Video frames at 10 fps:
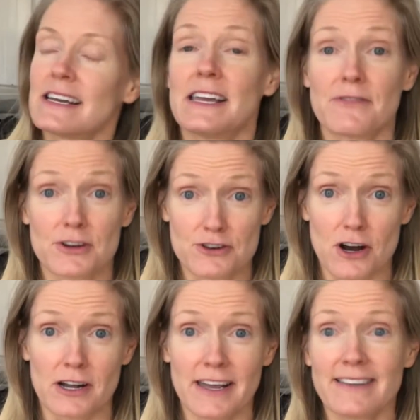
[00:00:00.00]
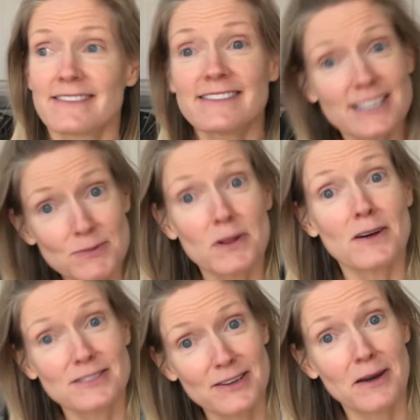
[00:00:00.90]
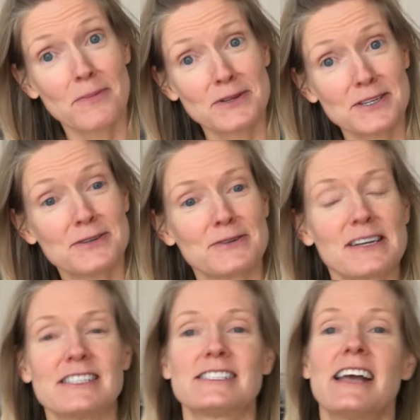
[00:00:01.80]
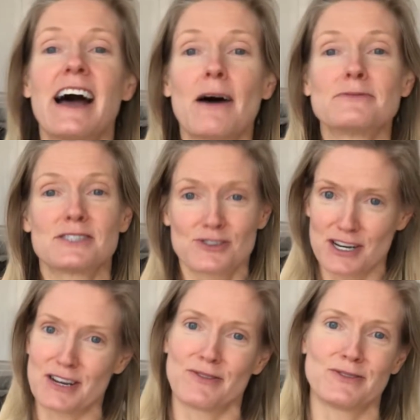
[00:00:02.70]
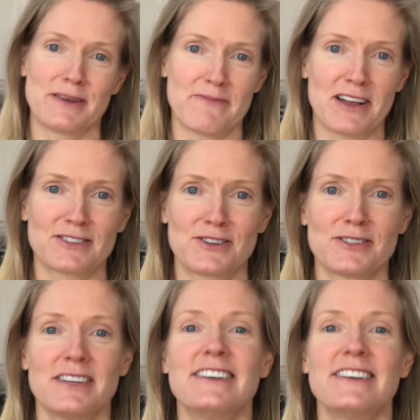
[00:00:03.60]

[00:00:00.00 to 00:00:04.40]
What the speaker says: If you're jogging, this will also help you too, because it helps to stretch out those hip flexors.